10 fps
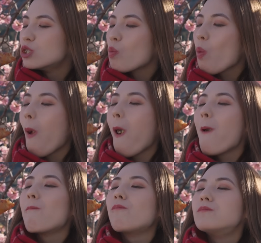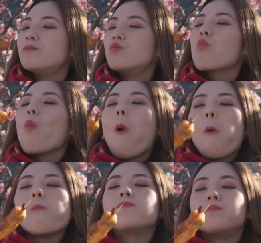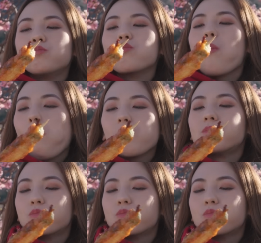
refreshing kick. Really good